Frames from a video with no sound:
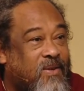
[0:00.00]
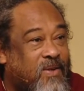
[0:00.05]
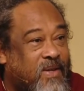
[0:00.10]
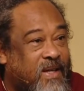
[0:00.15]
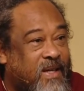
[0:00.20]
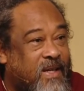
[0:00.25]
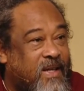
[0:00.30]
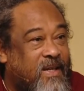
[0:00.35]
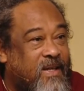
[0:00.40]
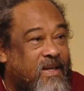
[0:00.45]

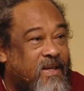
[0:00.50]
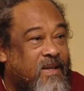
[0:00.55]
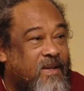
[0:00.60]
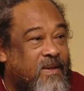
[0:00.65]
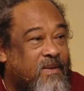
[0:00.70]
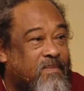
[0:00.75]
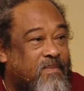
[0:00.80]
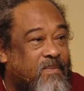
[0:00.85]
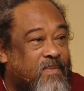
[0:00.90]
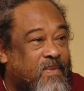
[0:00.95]
Okay?
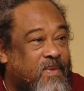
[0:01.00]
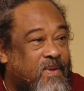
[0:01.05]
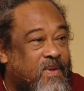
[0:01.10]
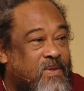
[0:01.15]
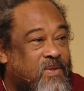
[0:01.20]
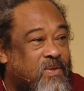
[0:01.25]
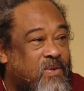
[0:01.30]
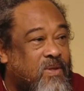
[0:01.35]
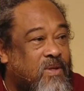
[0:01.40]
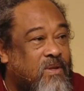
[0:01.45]

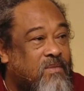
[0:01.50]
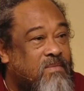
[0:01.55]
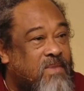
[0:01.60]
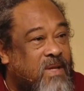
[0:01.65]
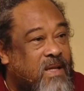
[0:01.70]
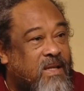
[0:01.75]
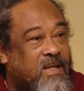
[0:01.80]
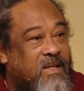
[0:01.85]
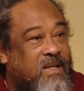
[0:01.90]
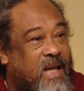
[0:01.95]
So the
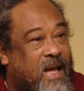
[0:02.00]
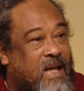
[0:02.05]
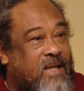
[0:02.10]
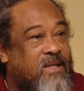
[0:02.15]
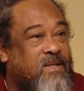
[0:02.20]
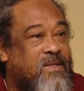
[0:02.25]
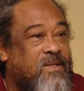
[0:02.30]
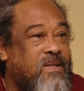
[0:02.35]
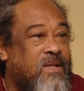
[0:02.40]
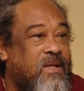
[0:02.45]
minute
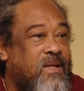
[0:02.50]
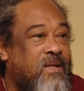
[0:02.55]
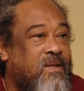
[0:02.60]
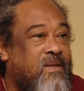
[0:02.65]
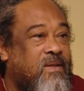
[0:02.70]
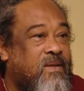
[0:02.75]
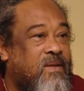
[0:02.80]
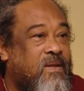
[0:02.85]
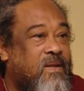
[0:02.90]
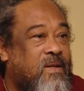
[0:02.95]
that is
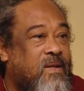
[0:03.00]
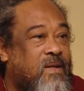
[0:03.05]
seen,